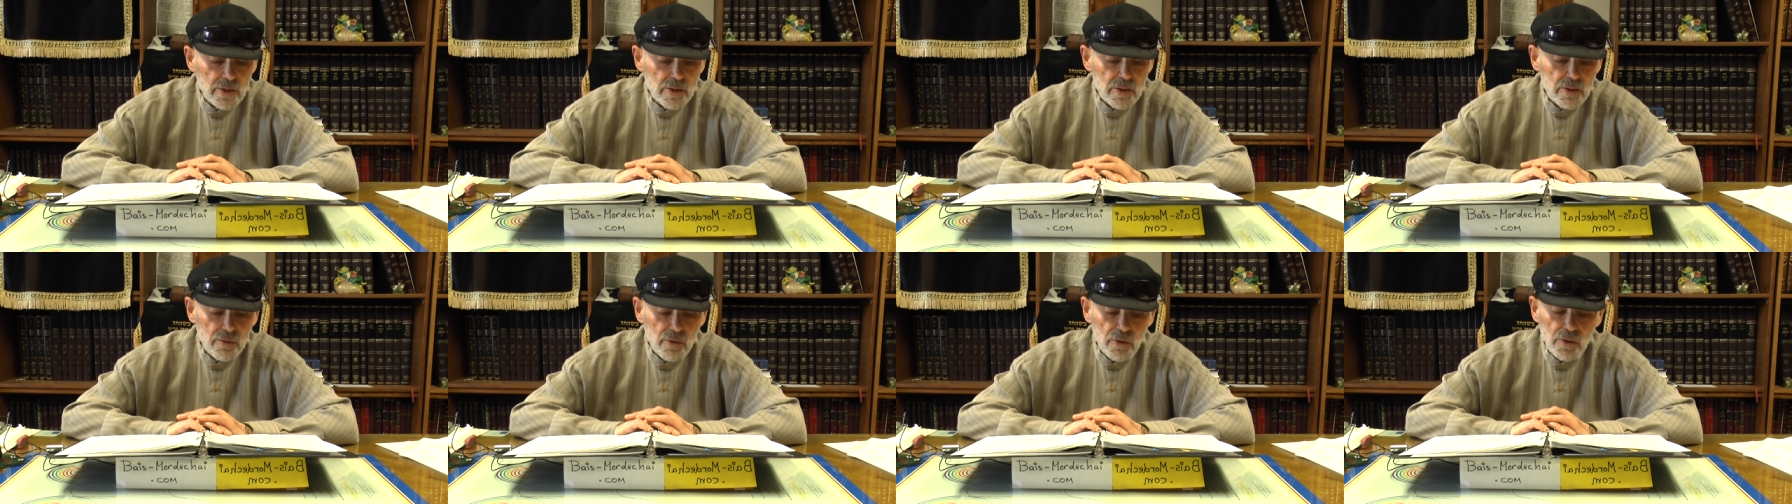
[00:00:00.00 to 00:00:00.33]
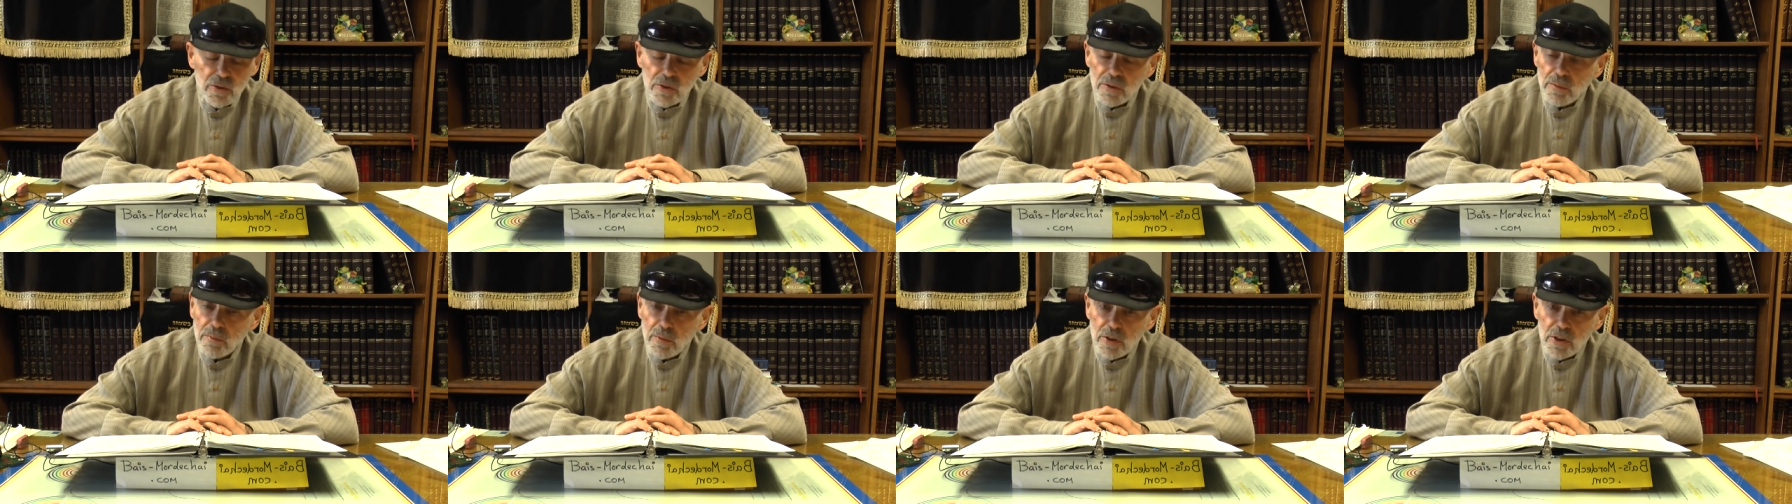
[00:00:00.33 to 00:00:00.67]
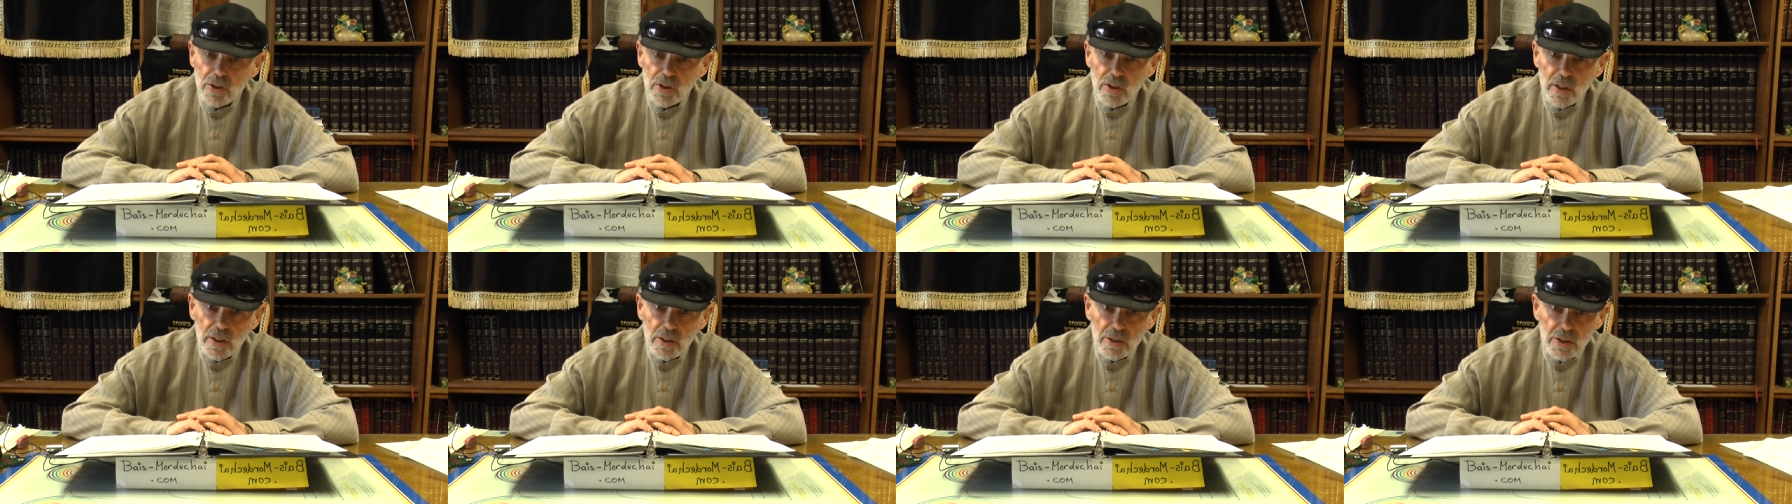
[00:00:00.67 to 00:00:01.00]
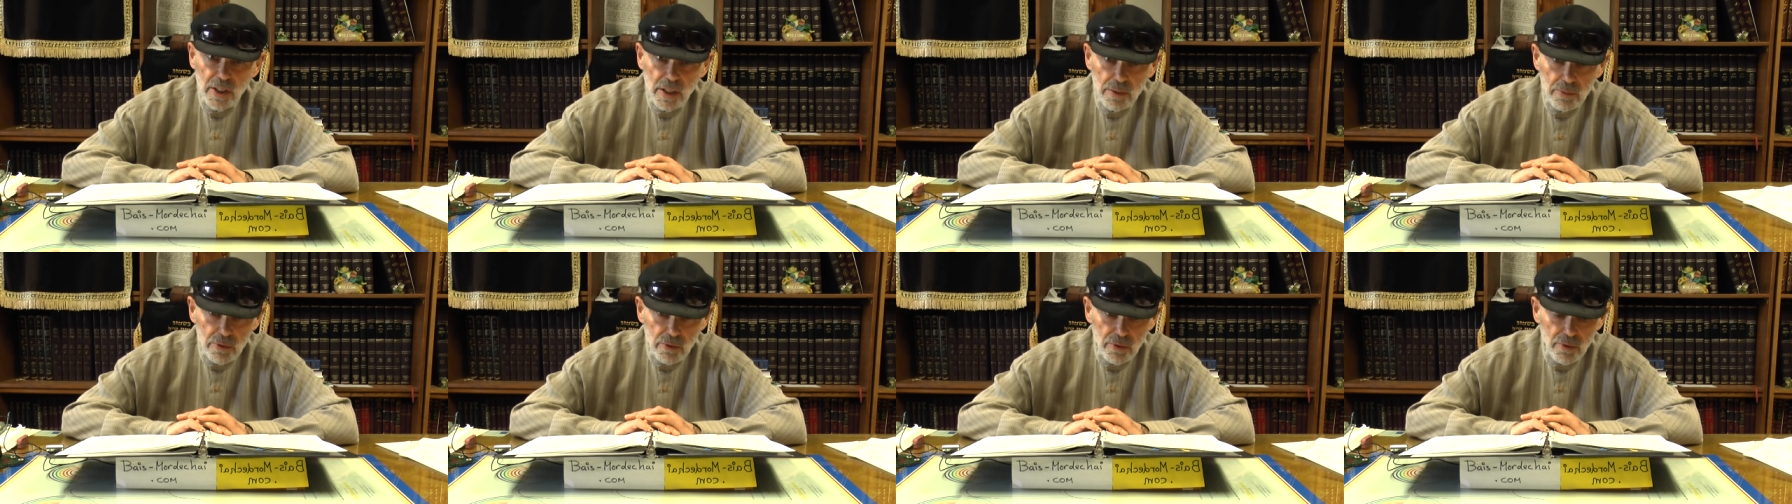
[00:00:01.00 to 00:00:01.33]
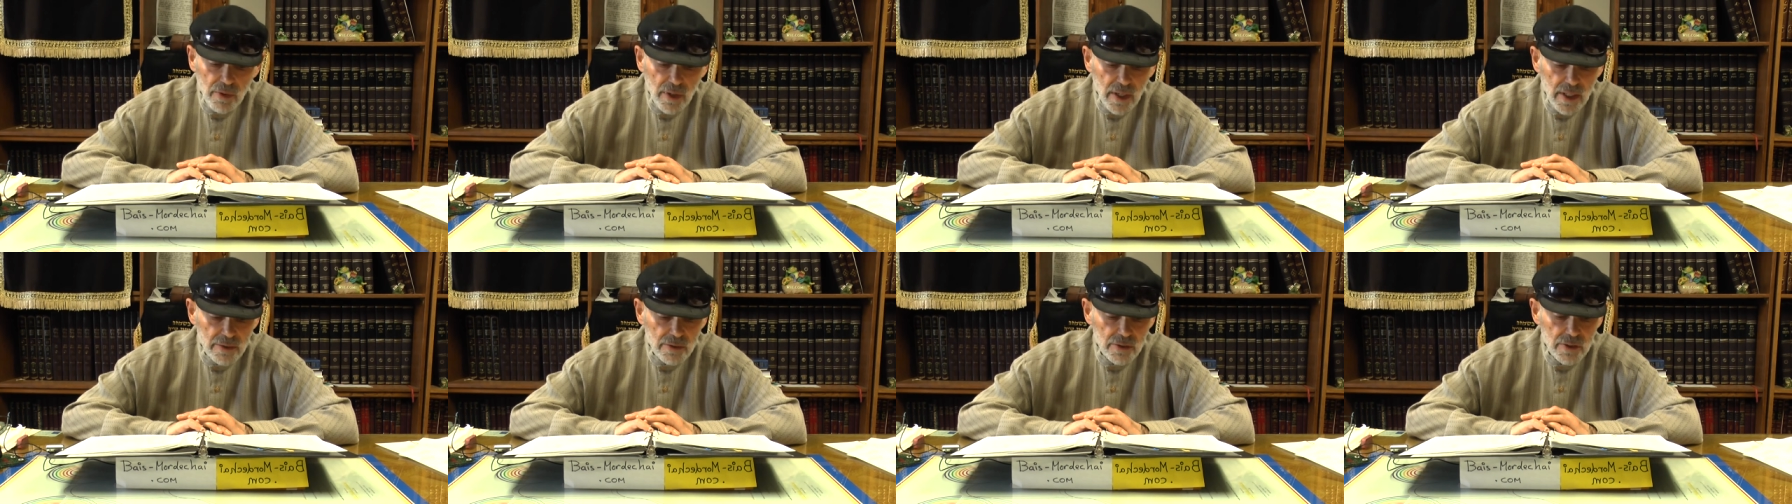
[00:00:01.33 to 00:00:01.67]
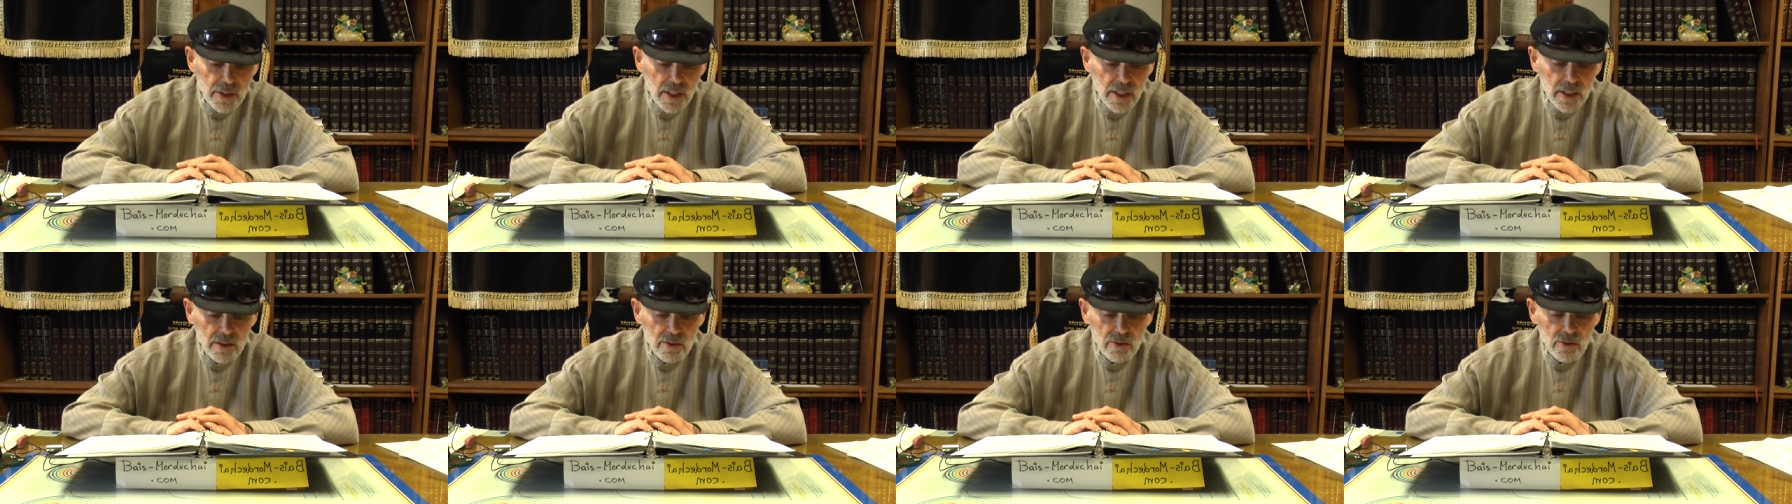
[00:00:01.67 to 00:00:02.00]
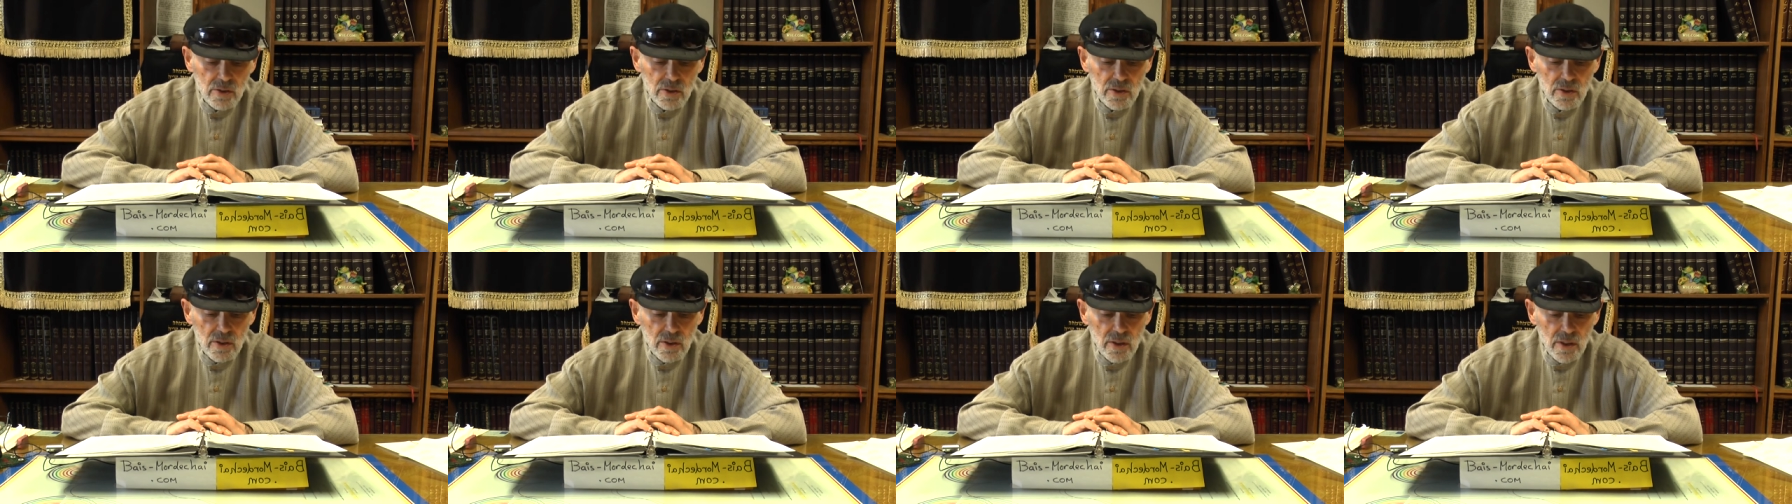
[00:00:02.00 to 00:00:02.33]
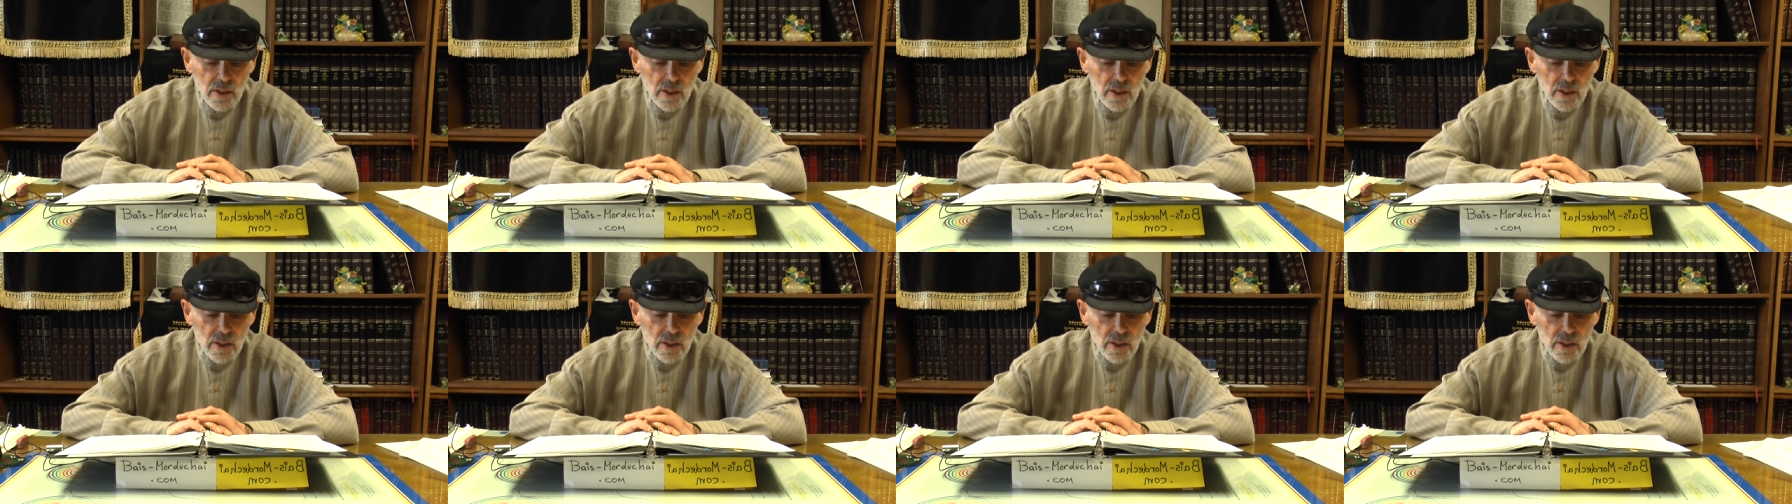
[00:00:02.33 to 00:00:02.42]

as the verse in Mishlei chapter five states,